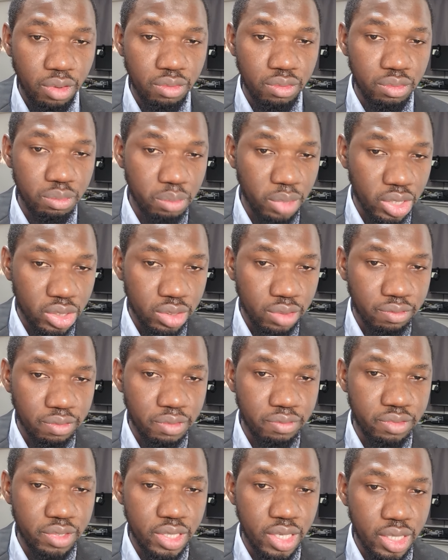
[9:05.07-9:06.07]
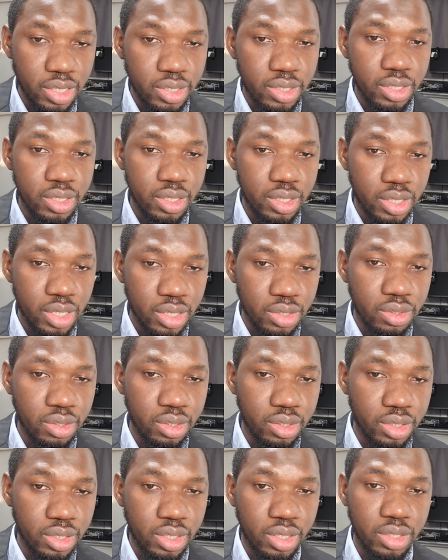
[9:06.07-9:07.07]
We mentioned 50 Hz, 60 Hz,
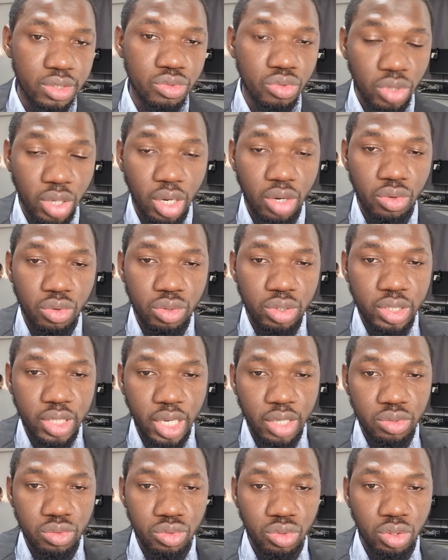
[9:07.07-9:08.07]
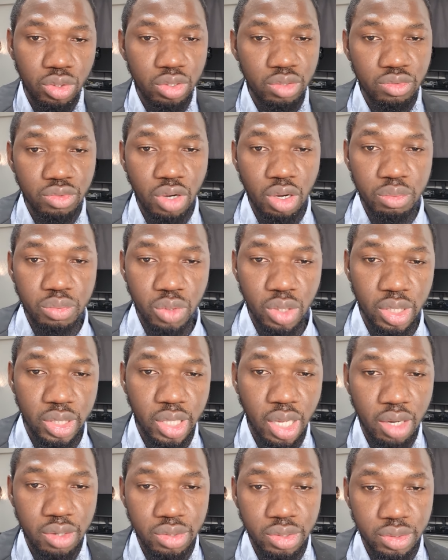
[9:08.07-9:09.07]
100 Hz. You can roll that to even up to
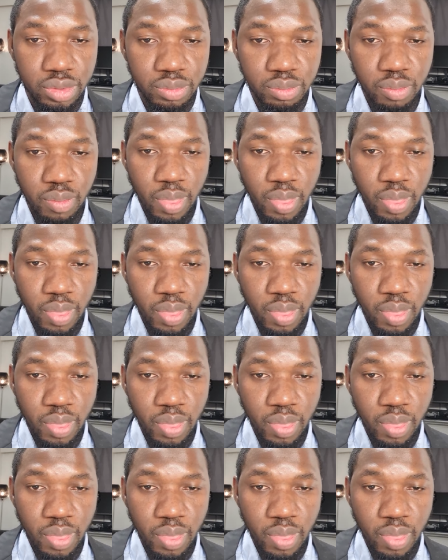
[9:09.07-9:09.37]
1,000.